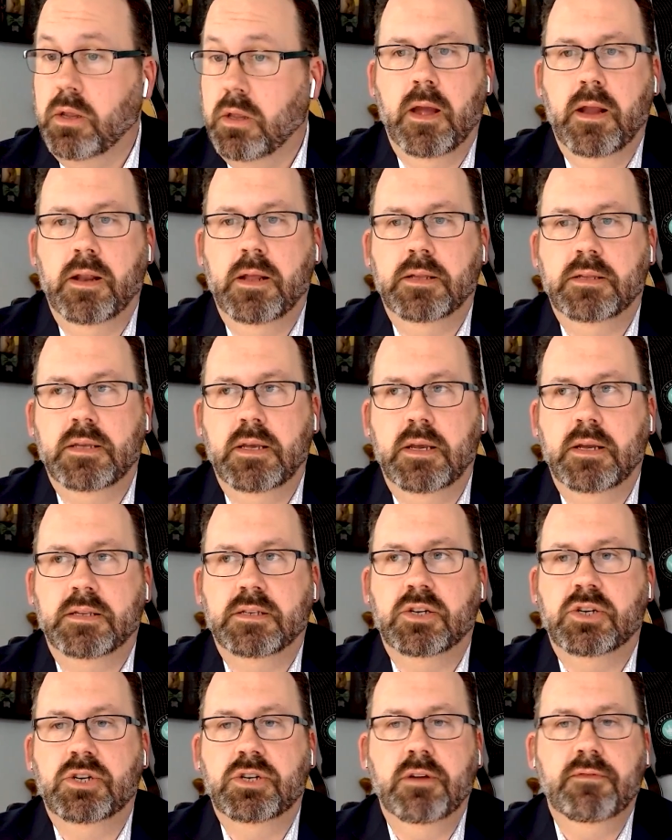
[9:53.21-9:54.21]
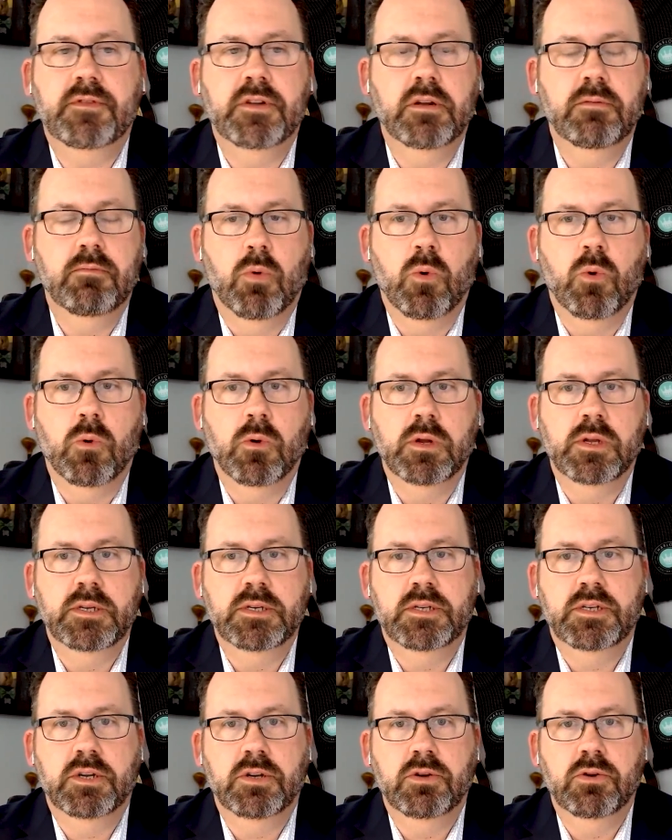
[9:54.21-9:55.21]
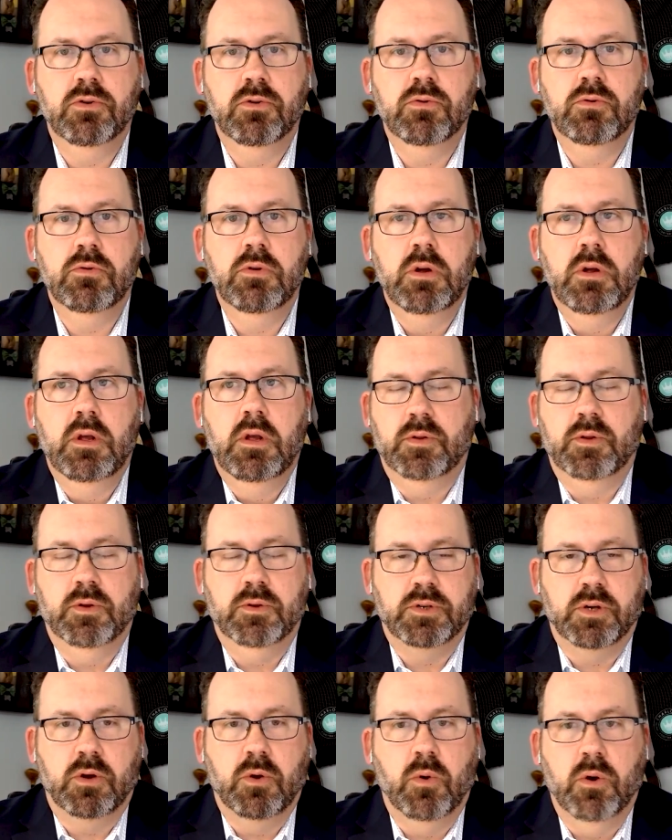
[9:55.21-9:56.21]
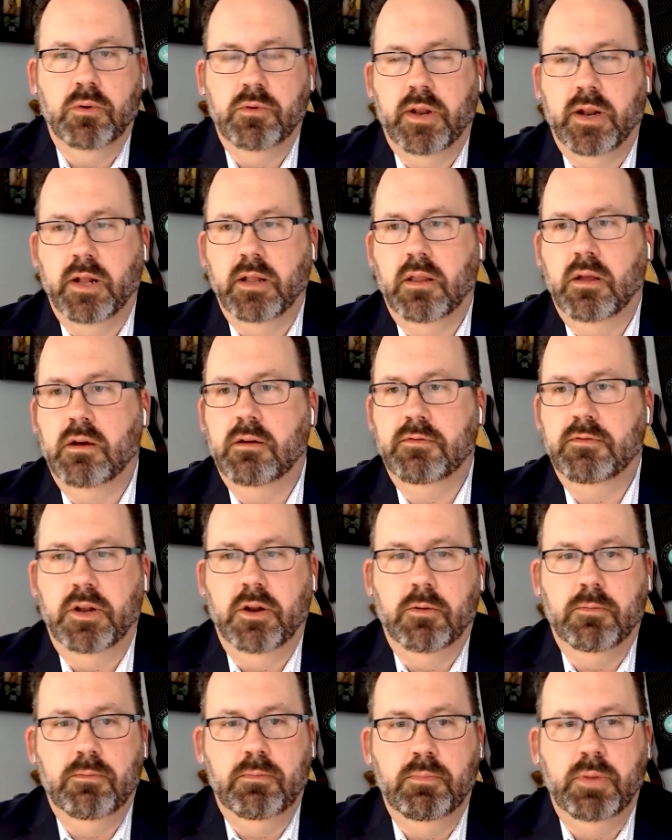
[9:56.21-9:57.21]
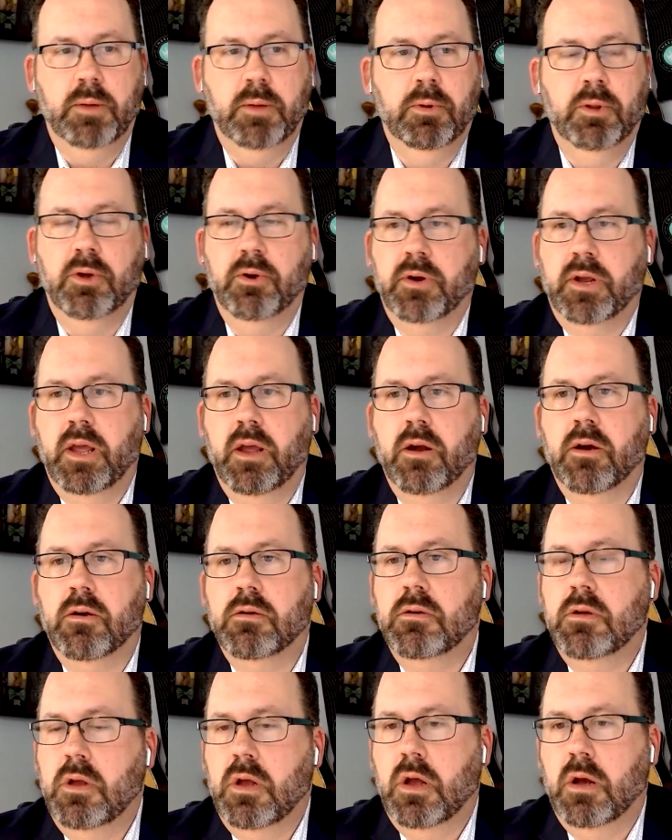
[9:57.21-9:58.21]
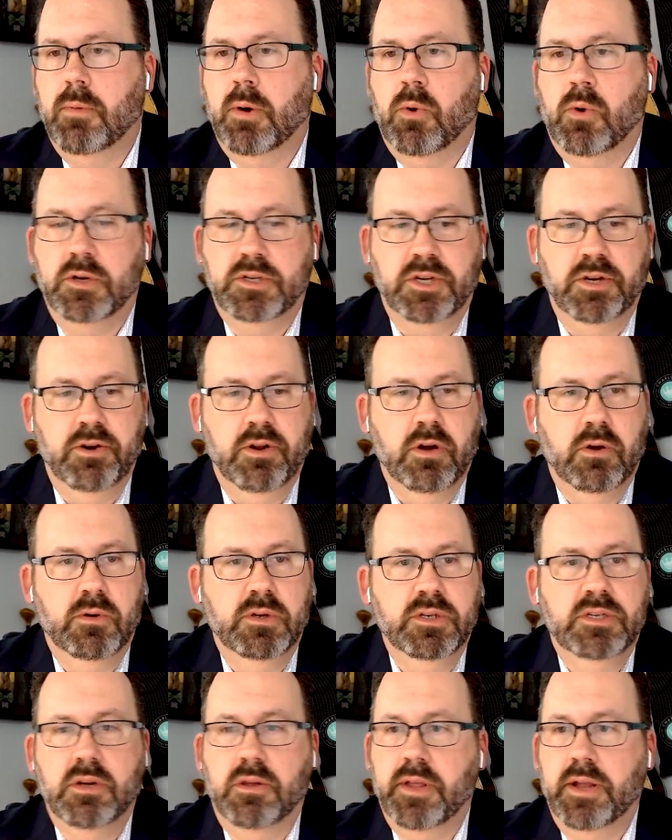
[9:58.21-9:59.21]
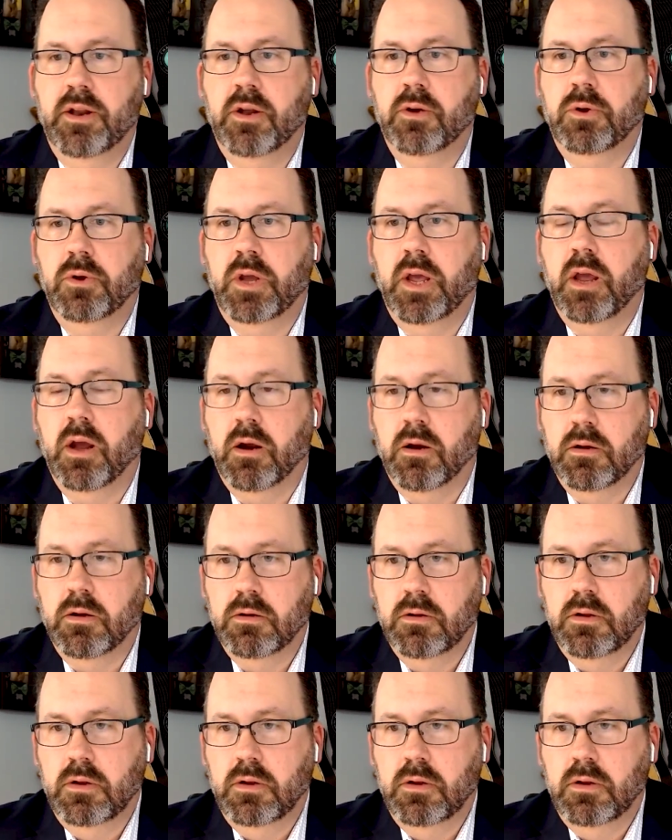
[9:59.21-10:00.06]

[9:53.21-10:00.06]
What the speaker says: And it's shifted more into, there's a quote that I love, people don't care about what you know until they know you care.